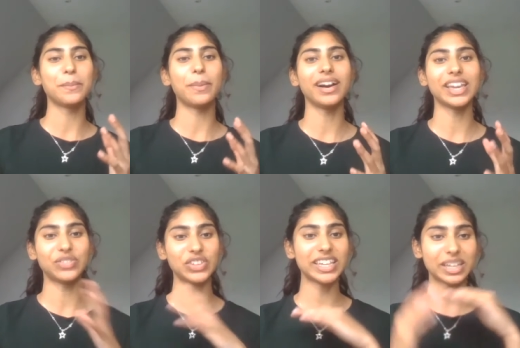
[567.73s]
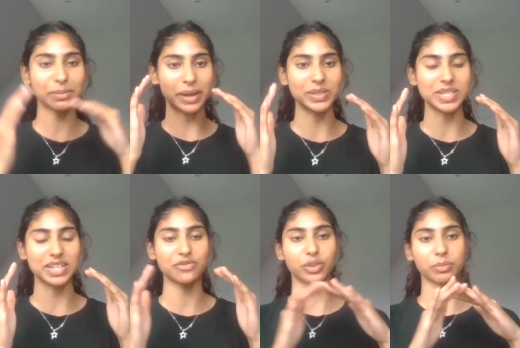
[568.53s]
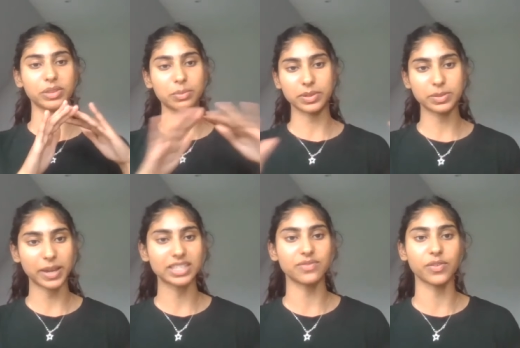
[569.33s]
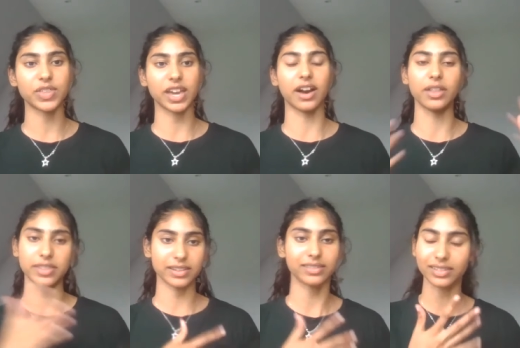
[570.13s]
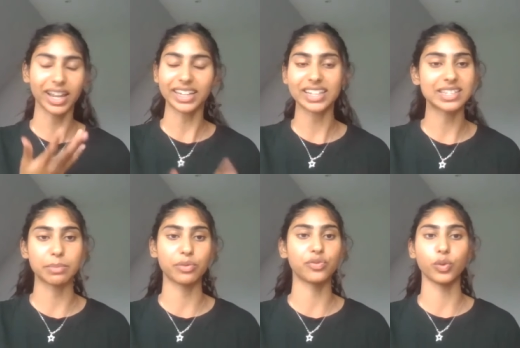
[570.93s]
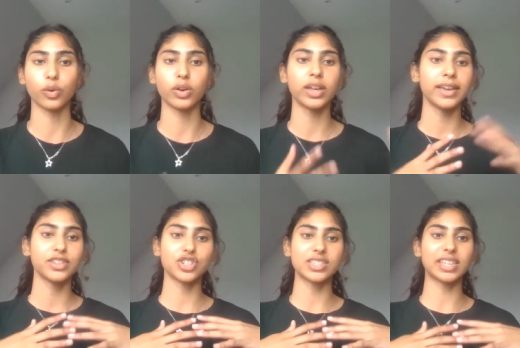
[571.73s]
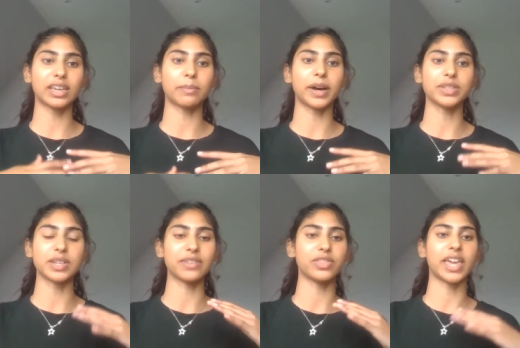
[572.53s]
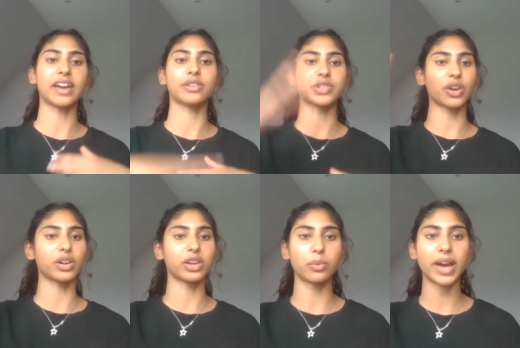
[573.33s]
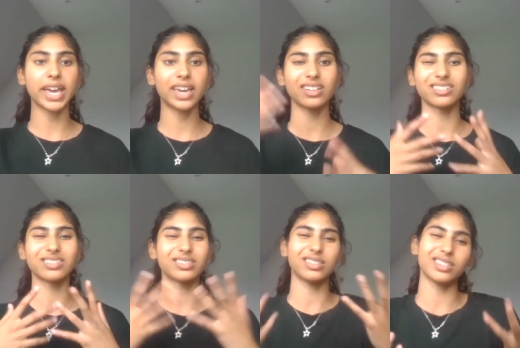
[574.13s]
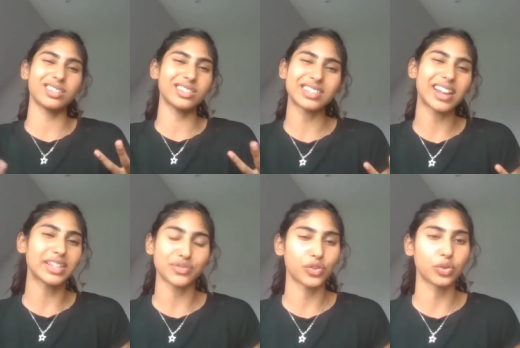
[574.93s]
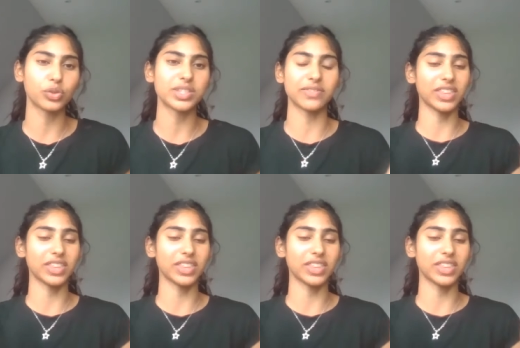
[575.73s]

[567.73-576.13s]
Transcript: But if you think about it from the perspective of the Earth, like I said before, just think about it. If the air is going away, there's less force.